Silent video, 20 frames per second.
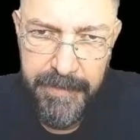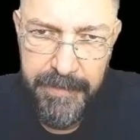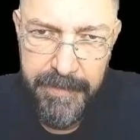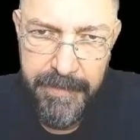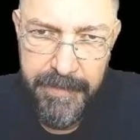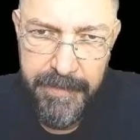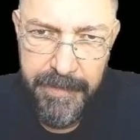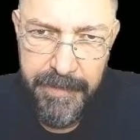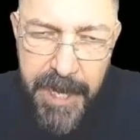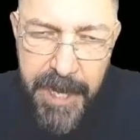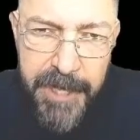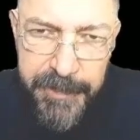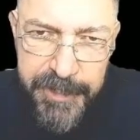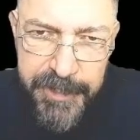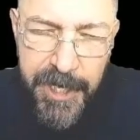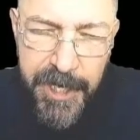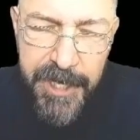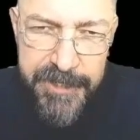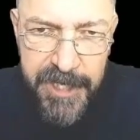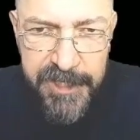In
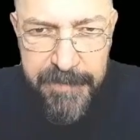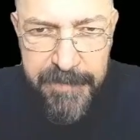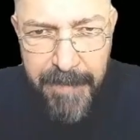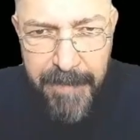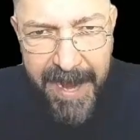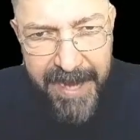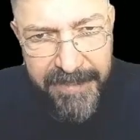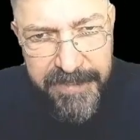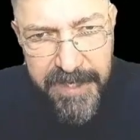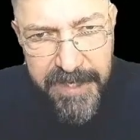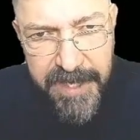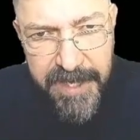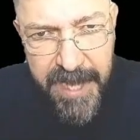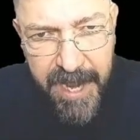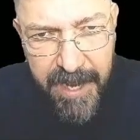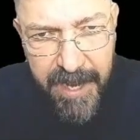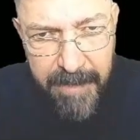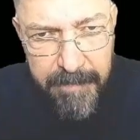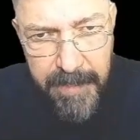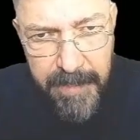Jesus' mighty
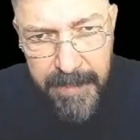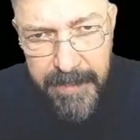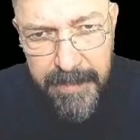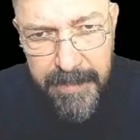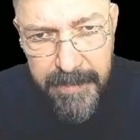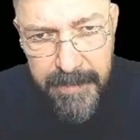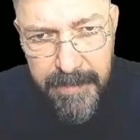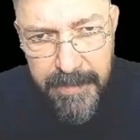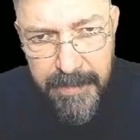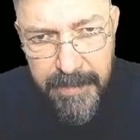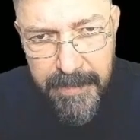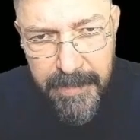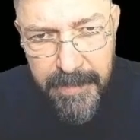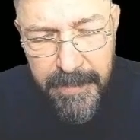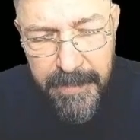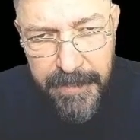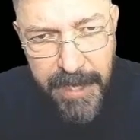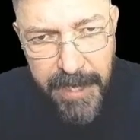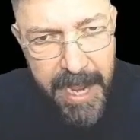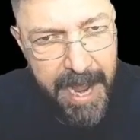name.
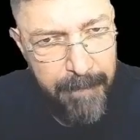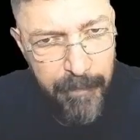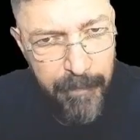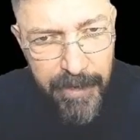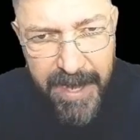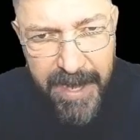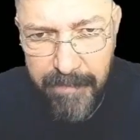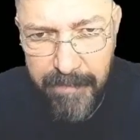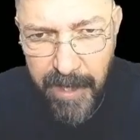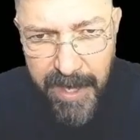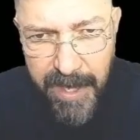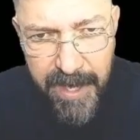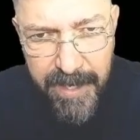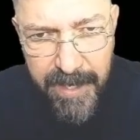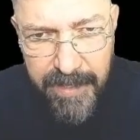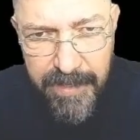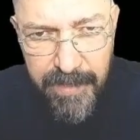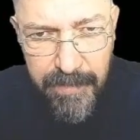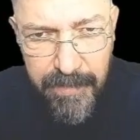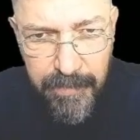Now I'm going to
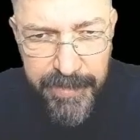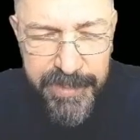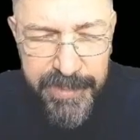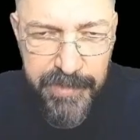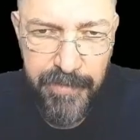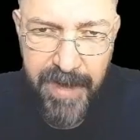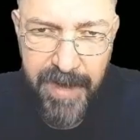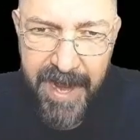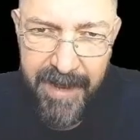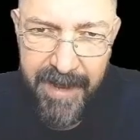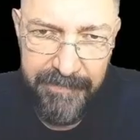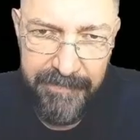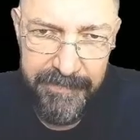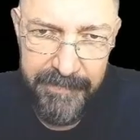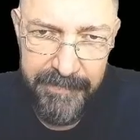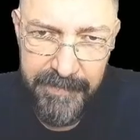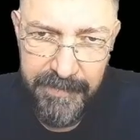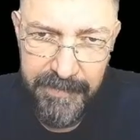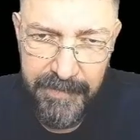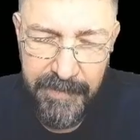break you, witchcraft.
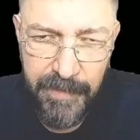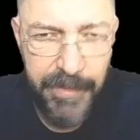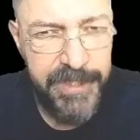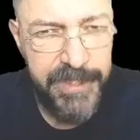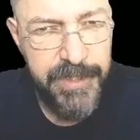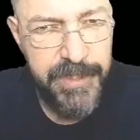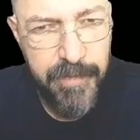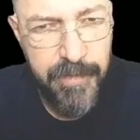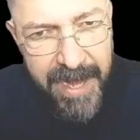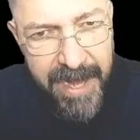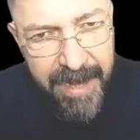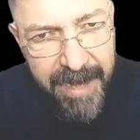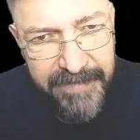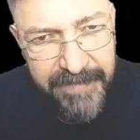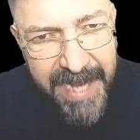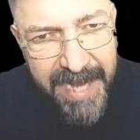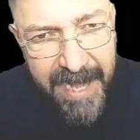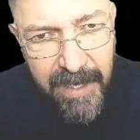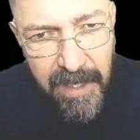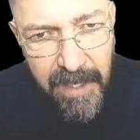Witchcraft,
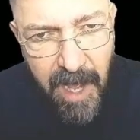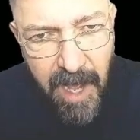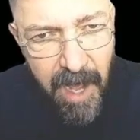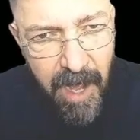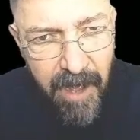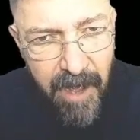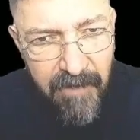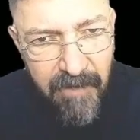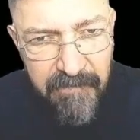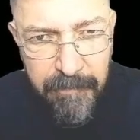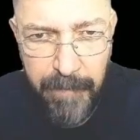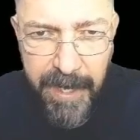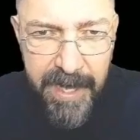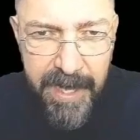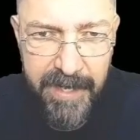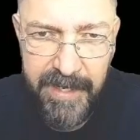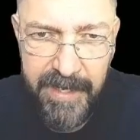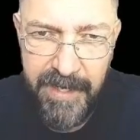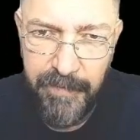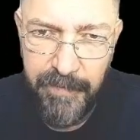I love
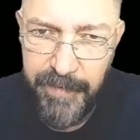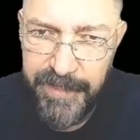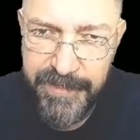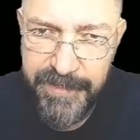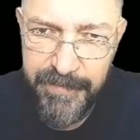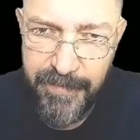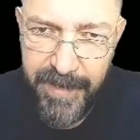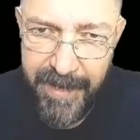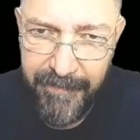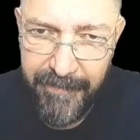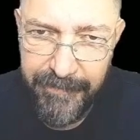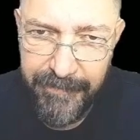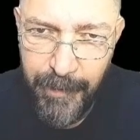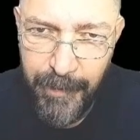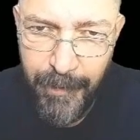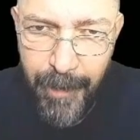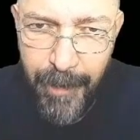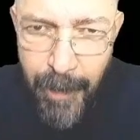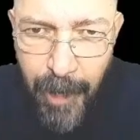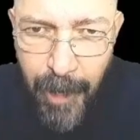breaking witchcraft.
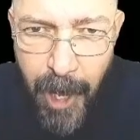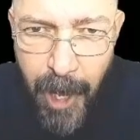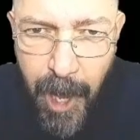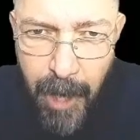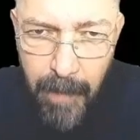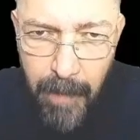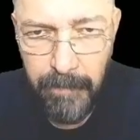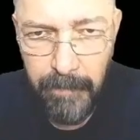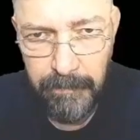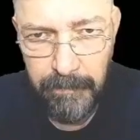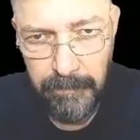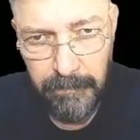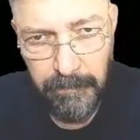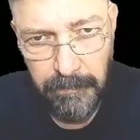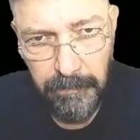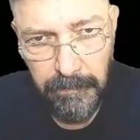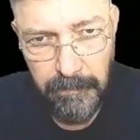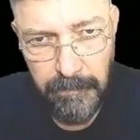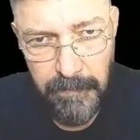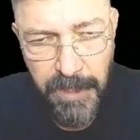
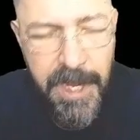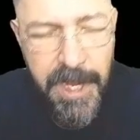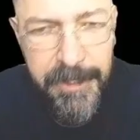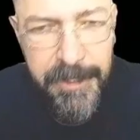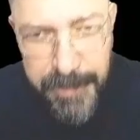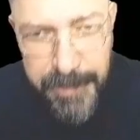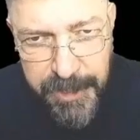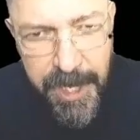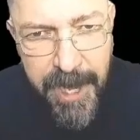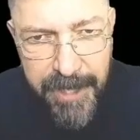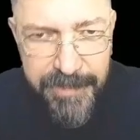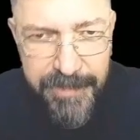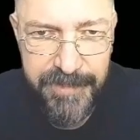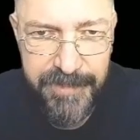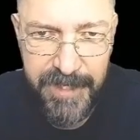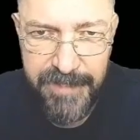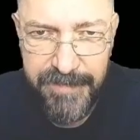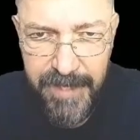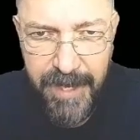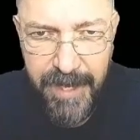In
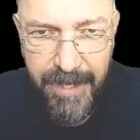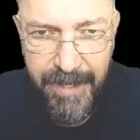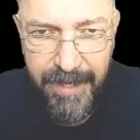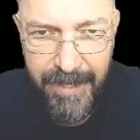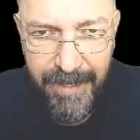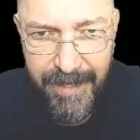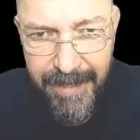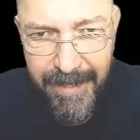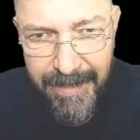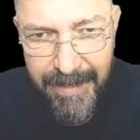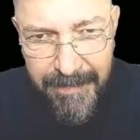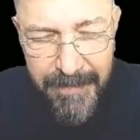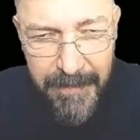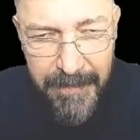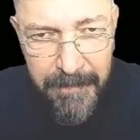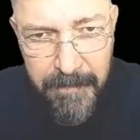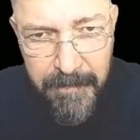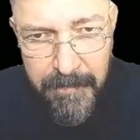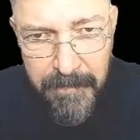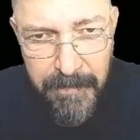Jesus' name.
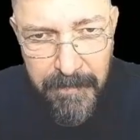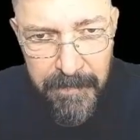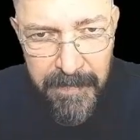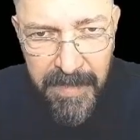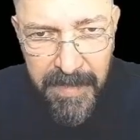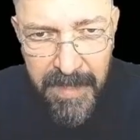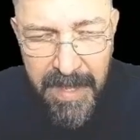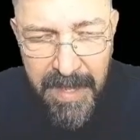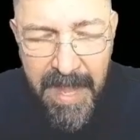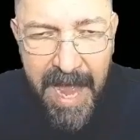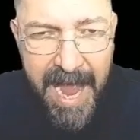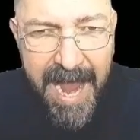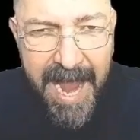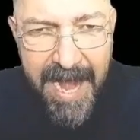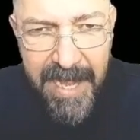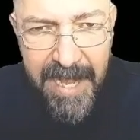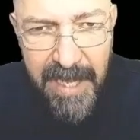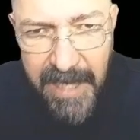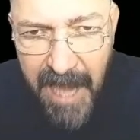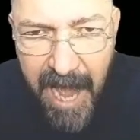I
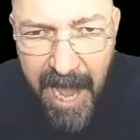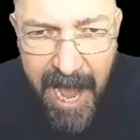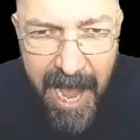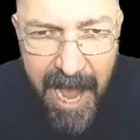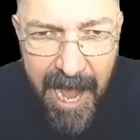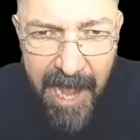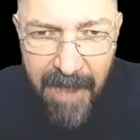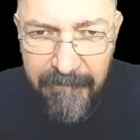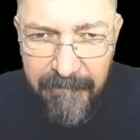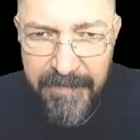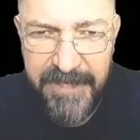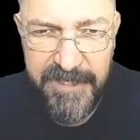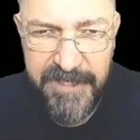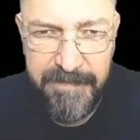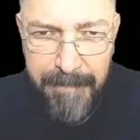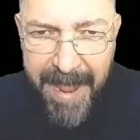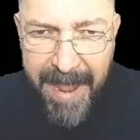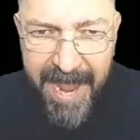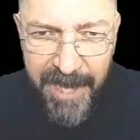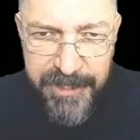love
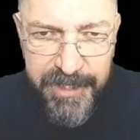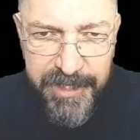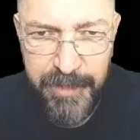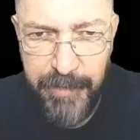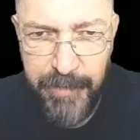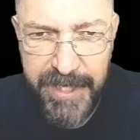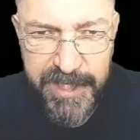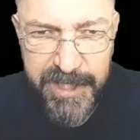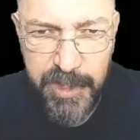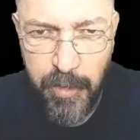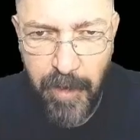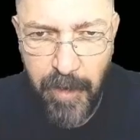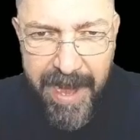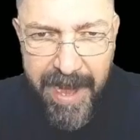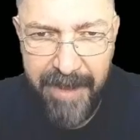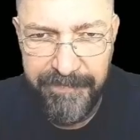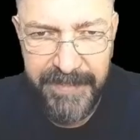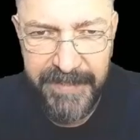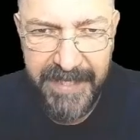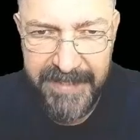smashing
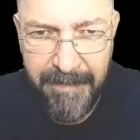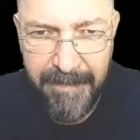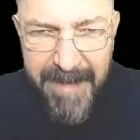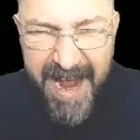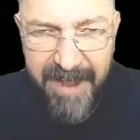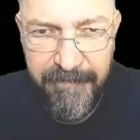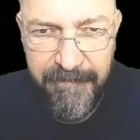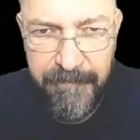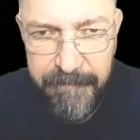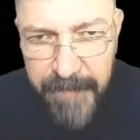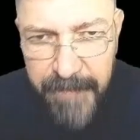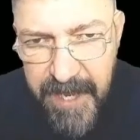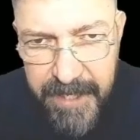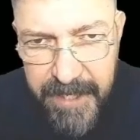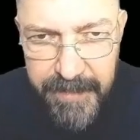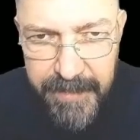witchcraft under my feet.